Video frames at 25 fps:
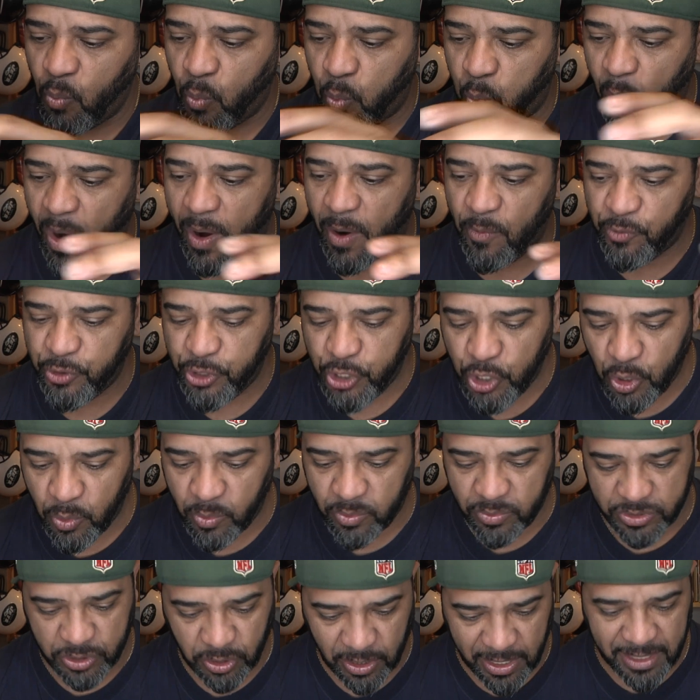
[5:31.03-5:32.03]
what you
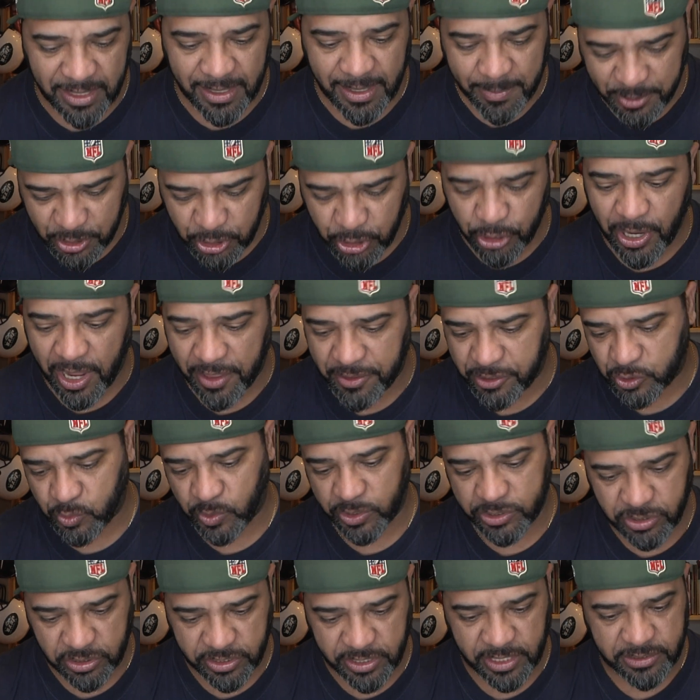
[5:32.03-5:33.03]
so let, let me show you how this
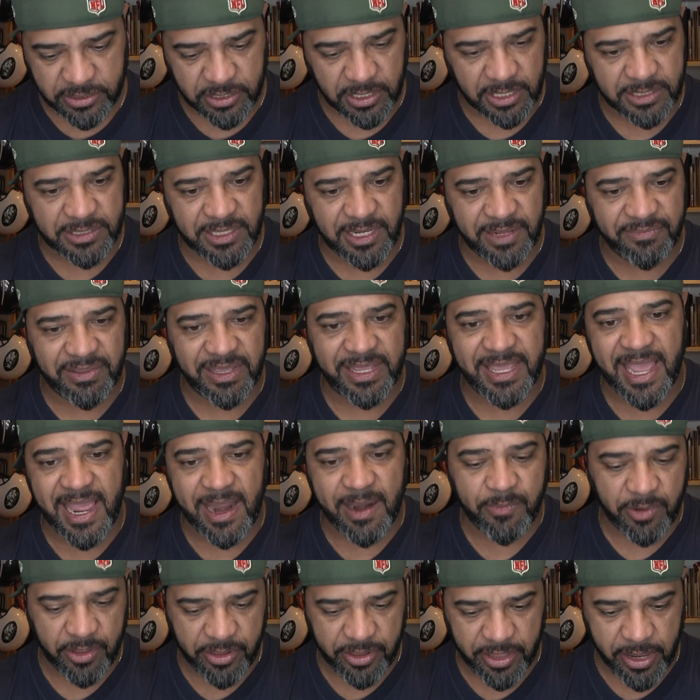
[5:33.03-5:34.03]
works okay so let's leave the
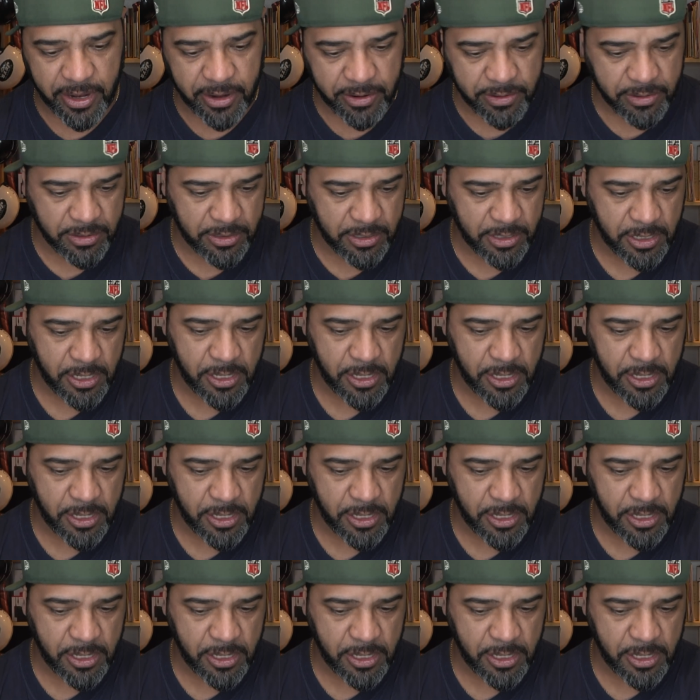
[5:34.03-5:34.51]
camera there